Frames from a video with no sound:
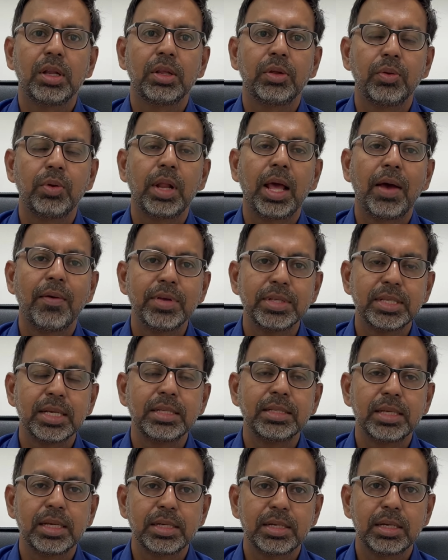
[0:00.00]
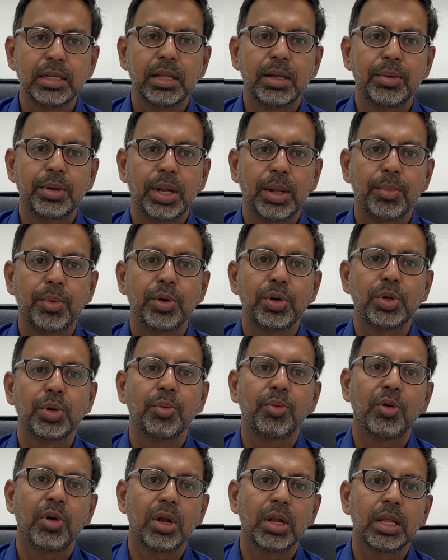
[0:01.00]
You will have a sensation that about to
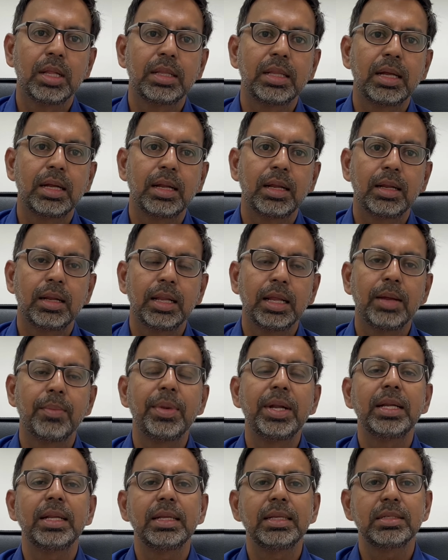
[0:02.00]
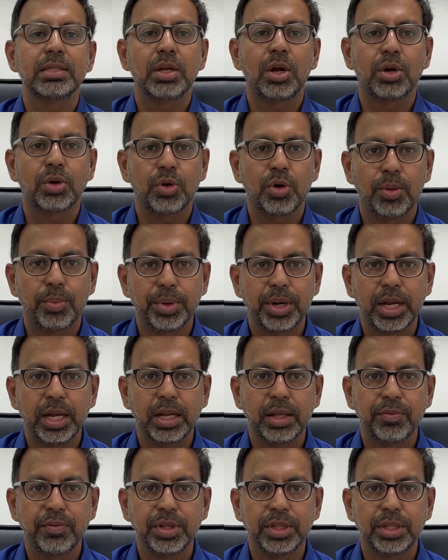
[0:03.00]
fall, or the ligament is not
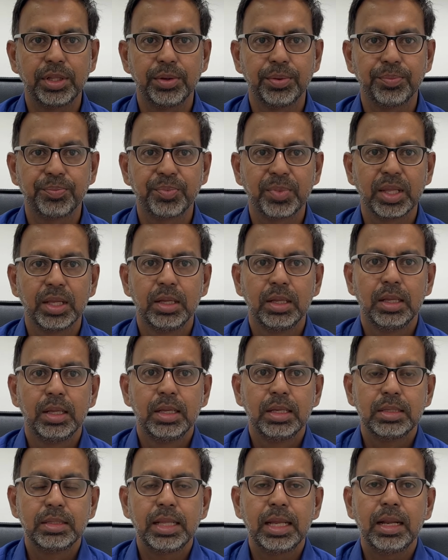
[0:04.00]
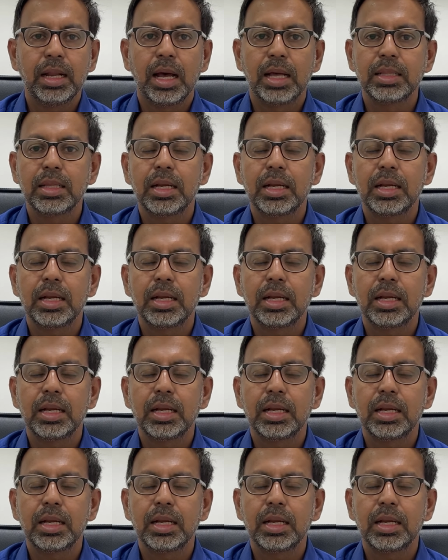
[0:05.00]
cooperating with you. Then other